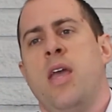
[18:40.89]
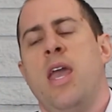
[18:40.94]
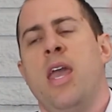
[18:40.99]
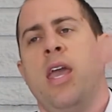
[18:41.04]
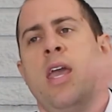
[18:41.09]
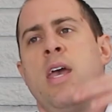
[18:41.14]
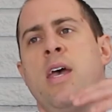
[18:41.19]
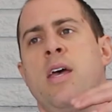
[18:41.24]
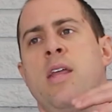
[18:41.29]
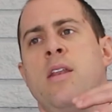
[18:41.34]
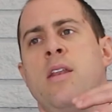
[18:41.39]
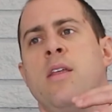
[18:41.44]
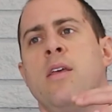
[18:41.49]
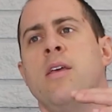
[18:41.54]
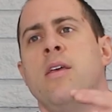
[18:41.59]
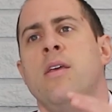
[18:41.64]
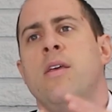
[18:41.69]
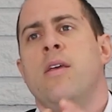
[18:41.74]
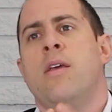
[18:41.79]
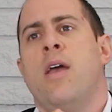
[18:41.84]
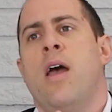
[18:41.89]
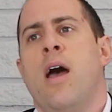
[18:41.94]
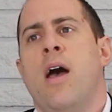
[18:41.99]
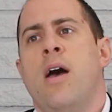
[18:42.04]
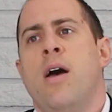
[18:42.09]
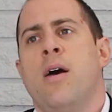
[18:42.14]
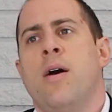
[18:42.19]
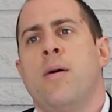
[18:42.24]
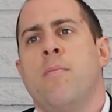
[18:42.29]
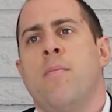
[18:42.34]
And
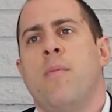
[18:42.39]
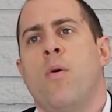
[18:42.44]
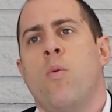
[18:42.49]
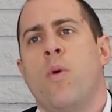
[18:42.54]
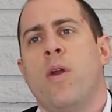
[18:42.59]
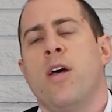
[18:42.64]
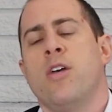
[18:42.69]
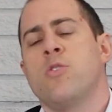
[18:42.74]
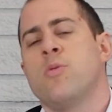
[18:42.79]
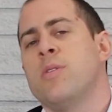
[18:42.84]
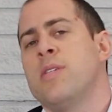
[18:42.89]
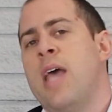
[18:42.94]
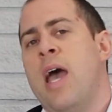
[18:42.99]
what else was